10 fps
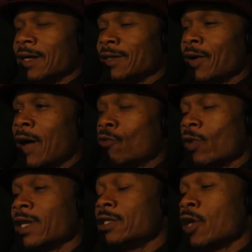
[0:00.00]
I
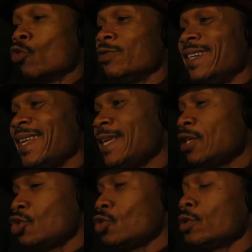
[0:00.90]
really don't
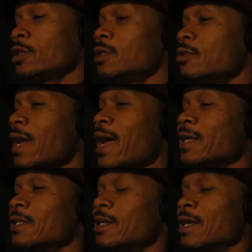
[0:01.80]
need you to do that.